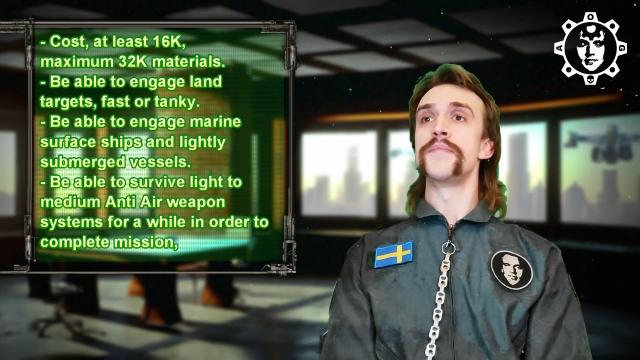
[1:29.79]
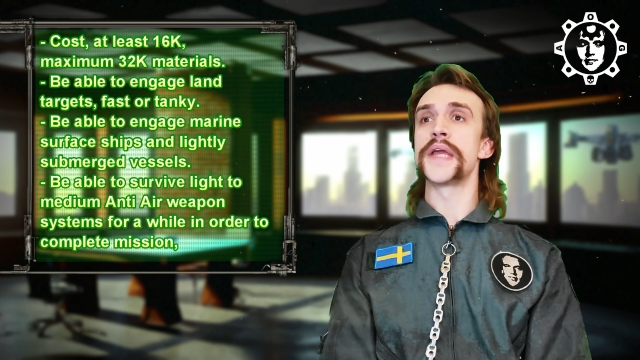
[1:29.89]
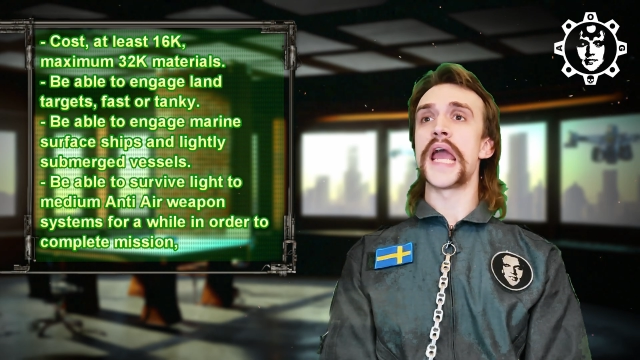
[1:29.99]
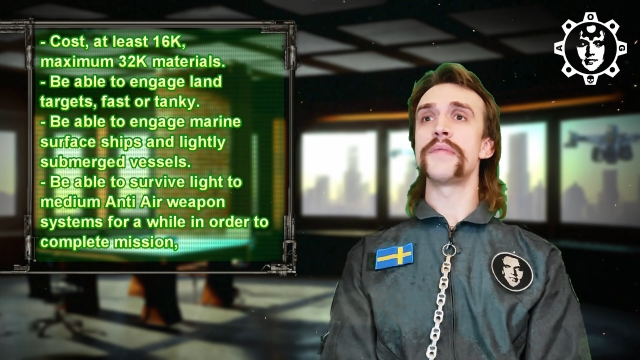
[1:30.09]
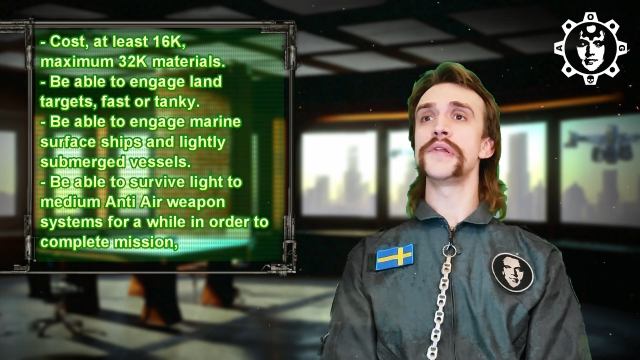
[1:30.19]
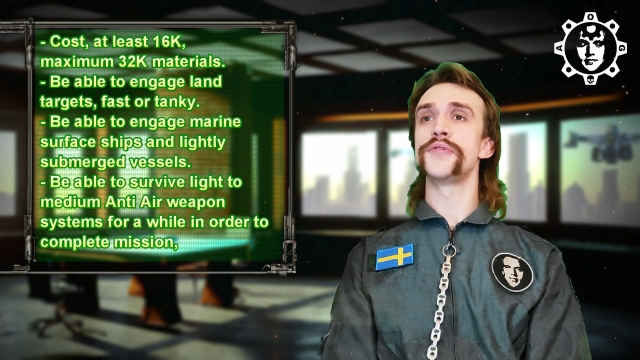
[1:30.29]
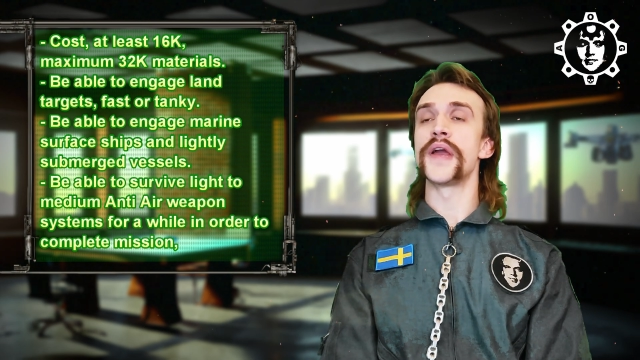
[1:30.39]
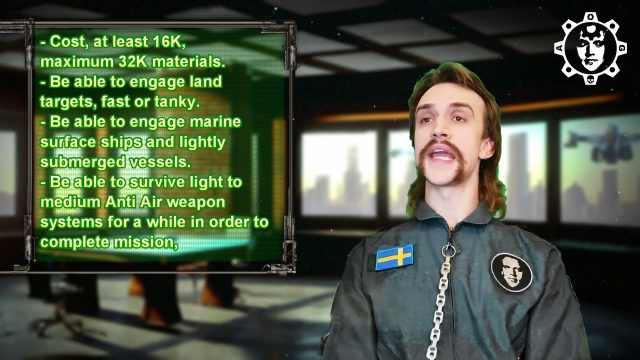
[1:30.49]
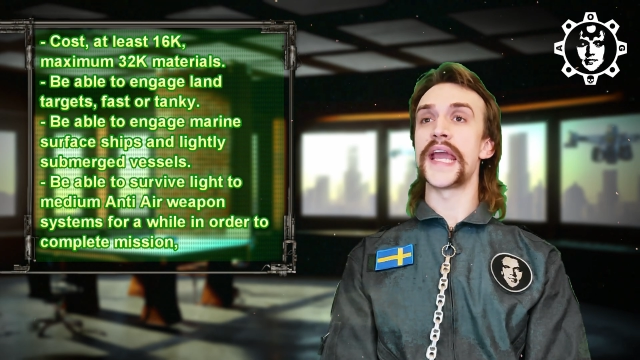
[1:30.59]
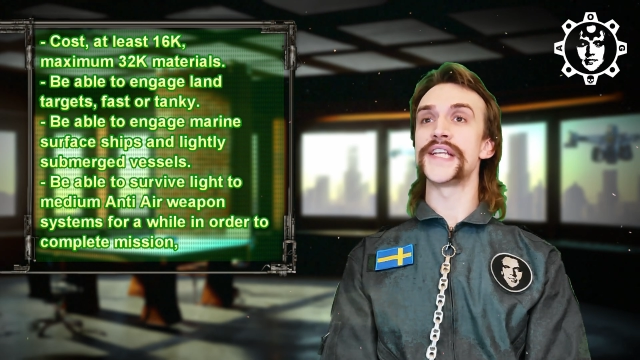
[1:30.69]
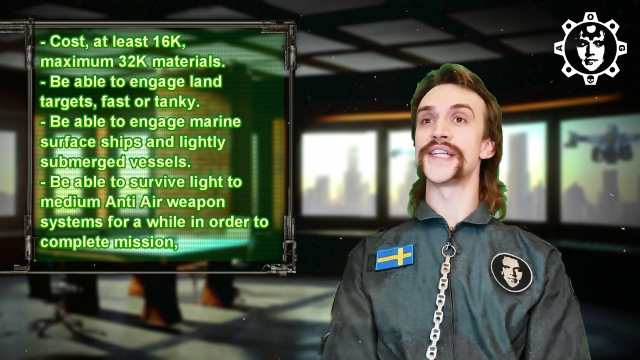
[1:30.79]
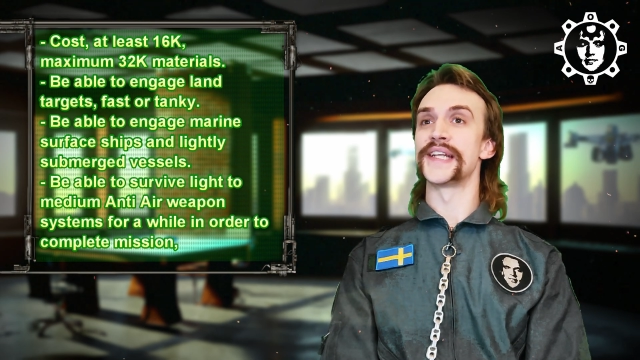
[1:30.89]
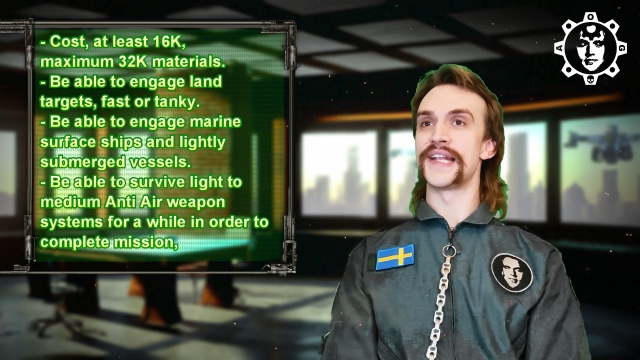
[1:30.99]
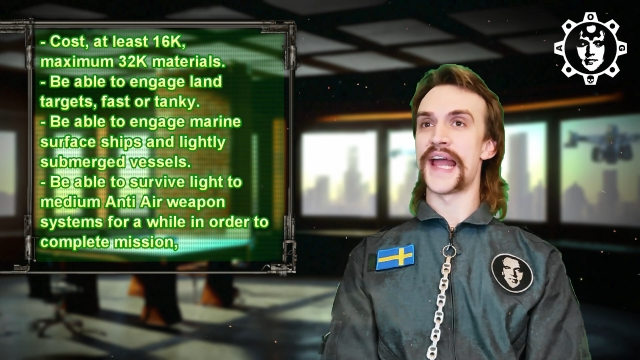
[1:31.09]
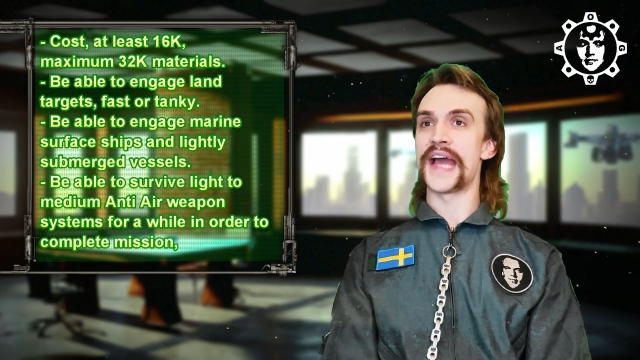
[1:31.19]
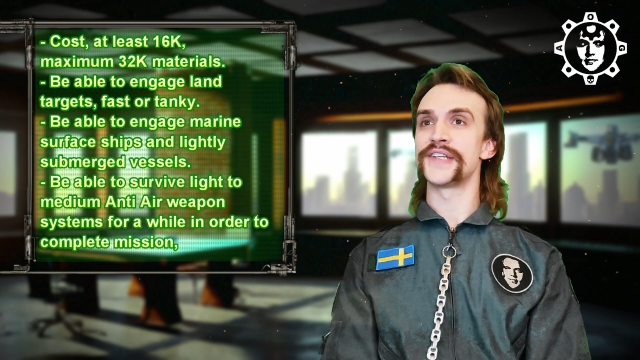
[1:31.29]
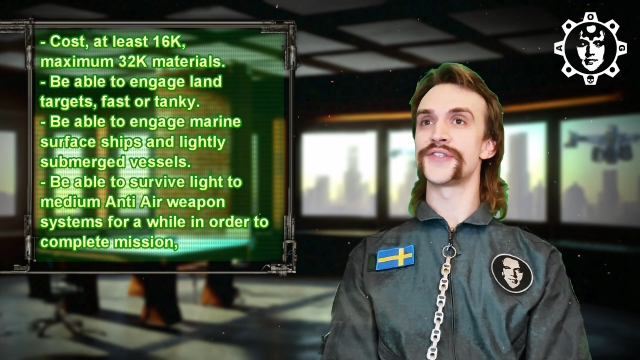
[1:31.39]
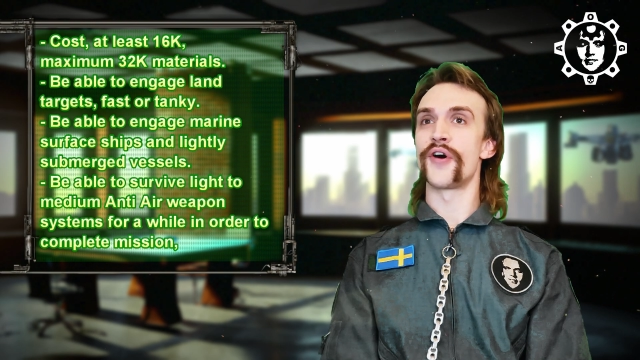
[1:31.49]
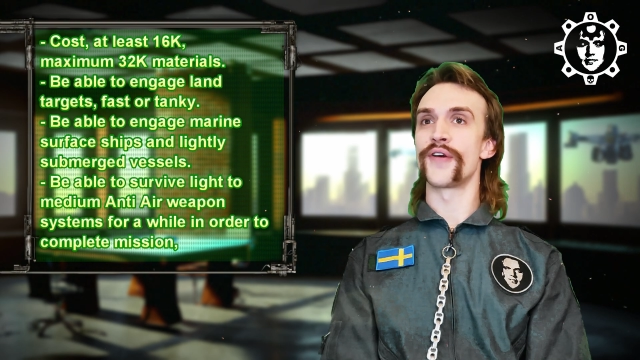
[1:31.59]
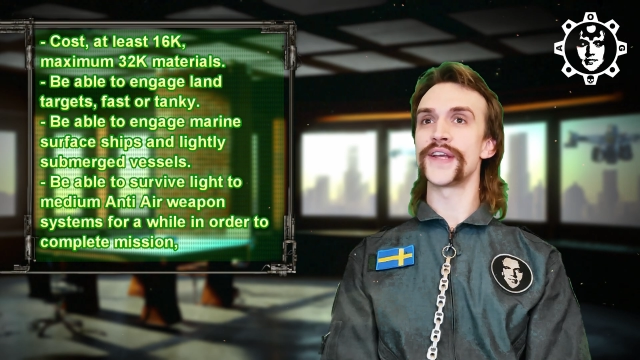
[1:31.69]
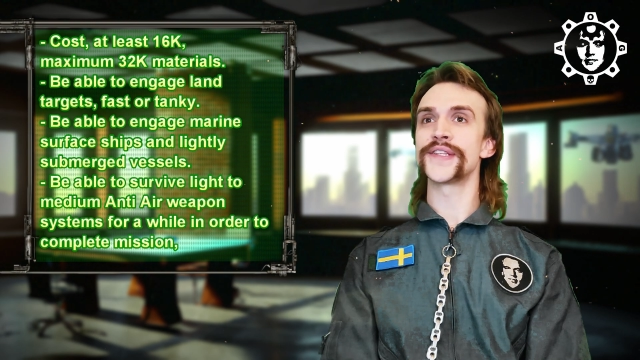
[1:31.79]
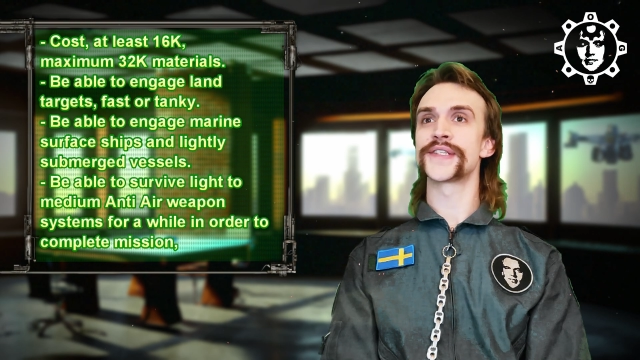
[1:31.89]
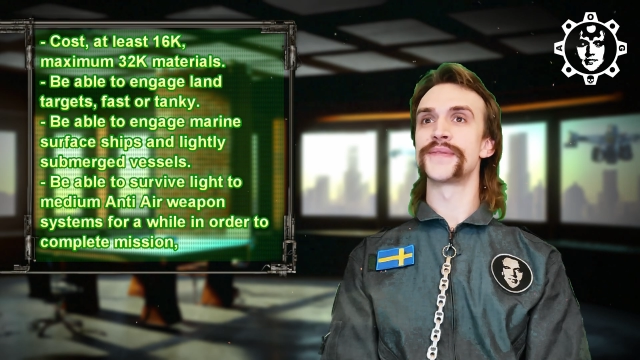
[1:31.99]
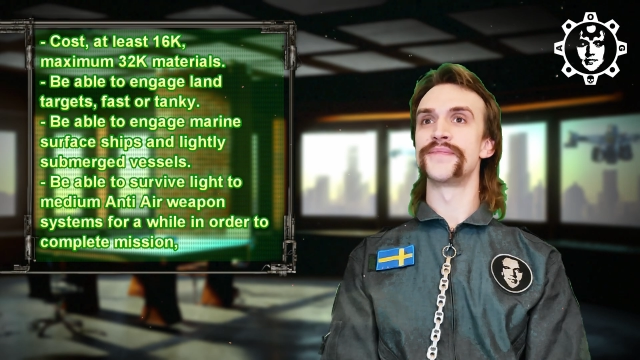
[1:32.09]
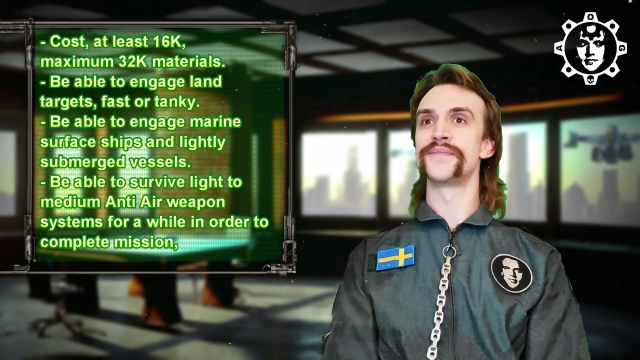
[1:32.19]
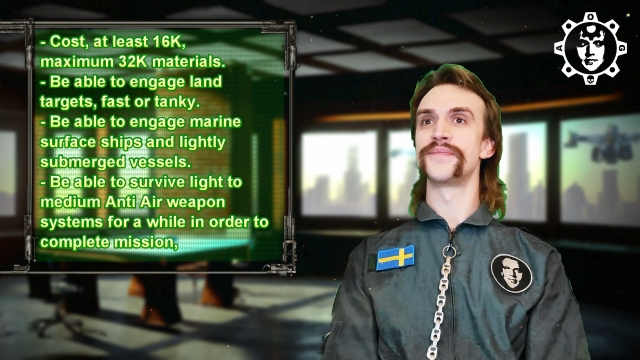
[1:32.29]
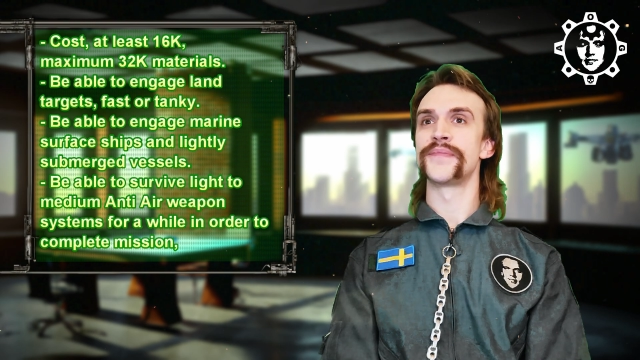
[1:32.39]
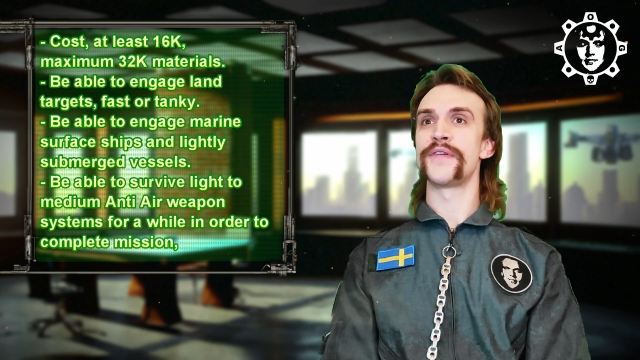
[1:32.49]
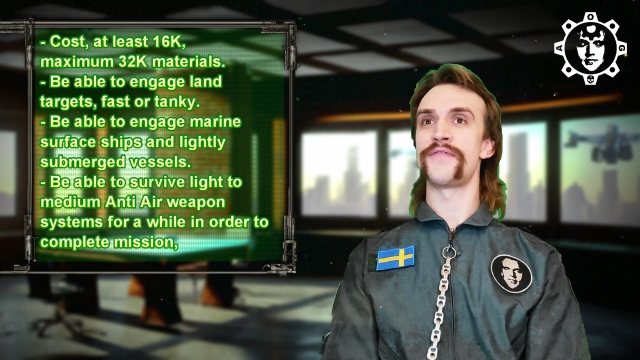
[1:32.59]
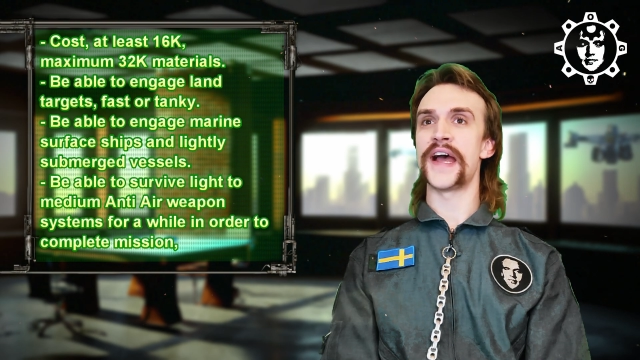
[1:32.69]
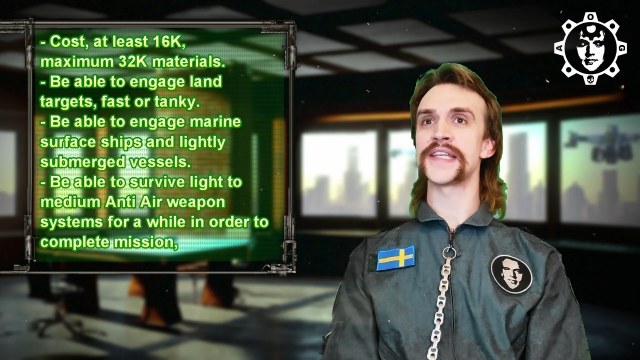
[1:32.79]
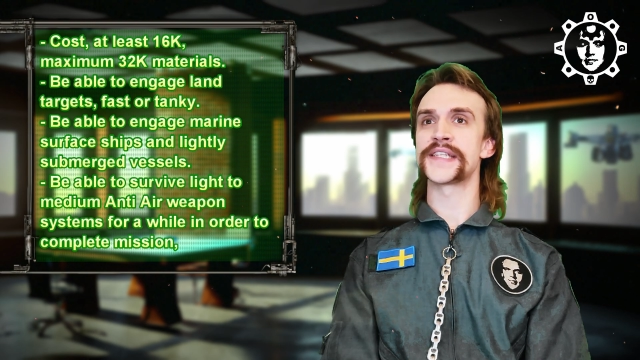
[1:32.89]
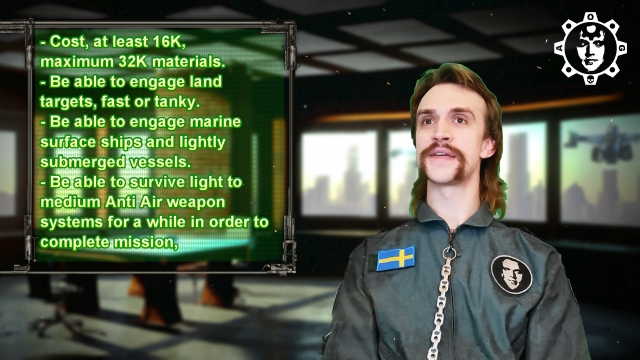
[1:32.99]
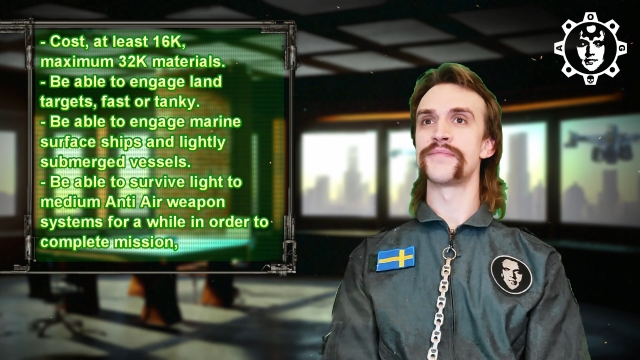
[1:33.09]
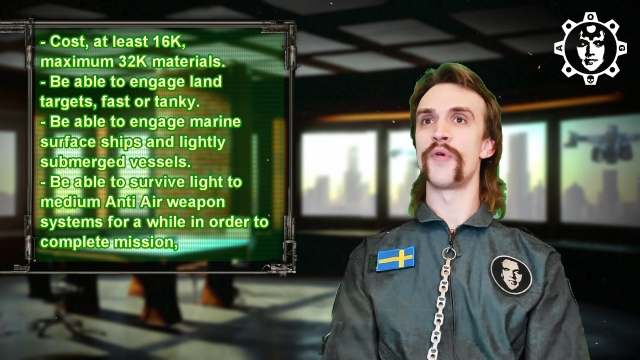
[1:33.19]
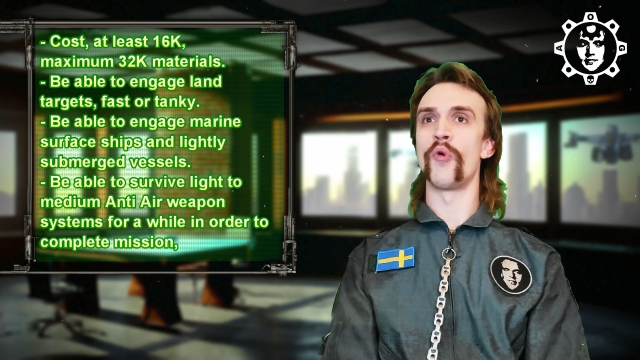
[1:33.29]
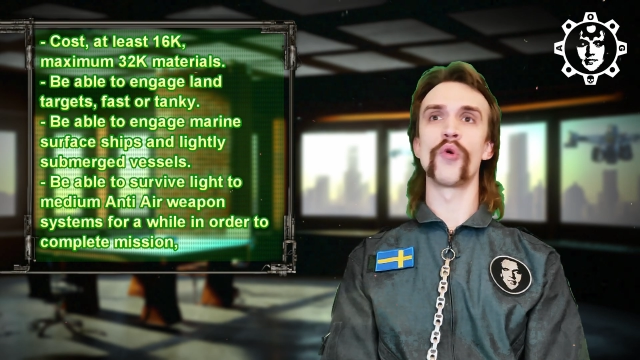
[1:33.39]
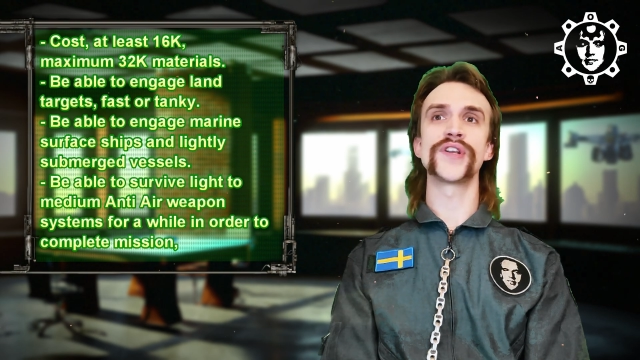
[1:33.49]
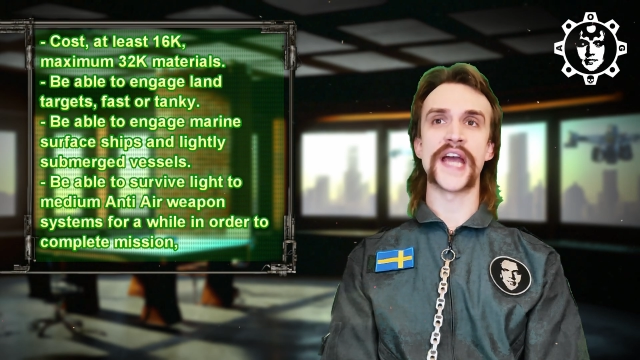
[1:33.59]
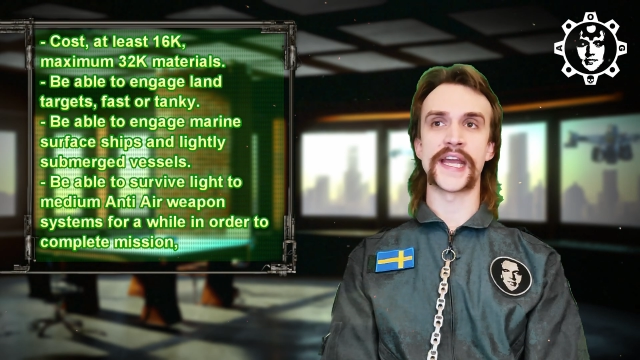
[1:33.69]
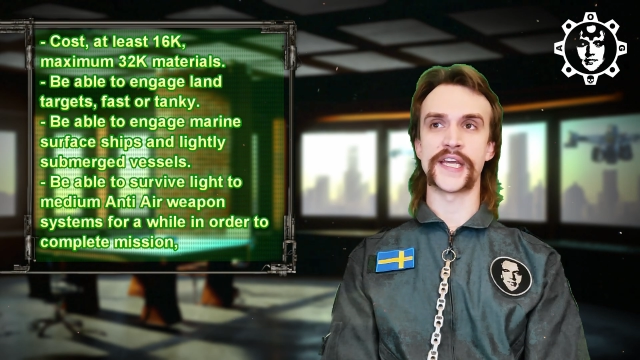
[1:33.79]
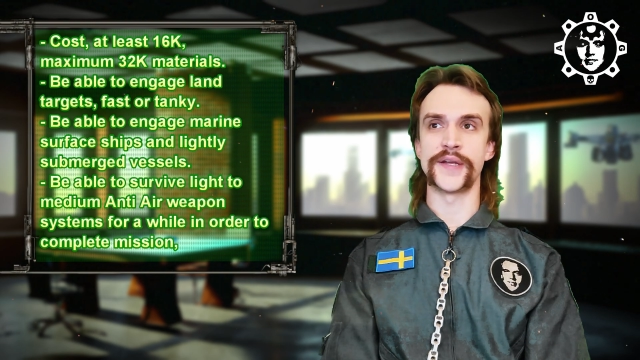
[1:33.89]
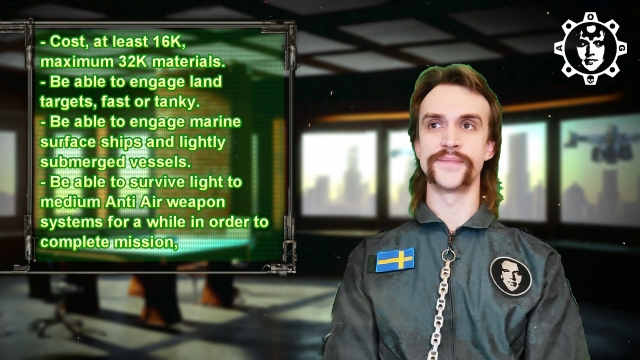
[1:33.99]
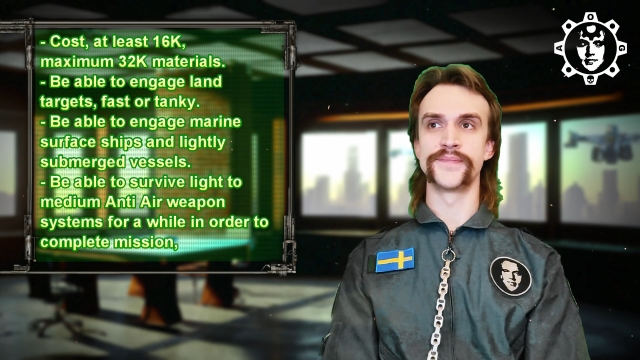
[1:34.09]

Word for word: Be able to engage in land targets, fast or tanky.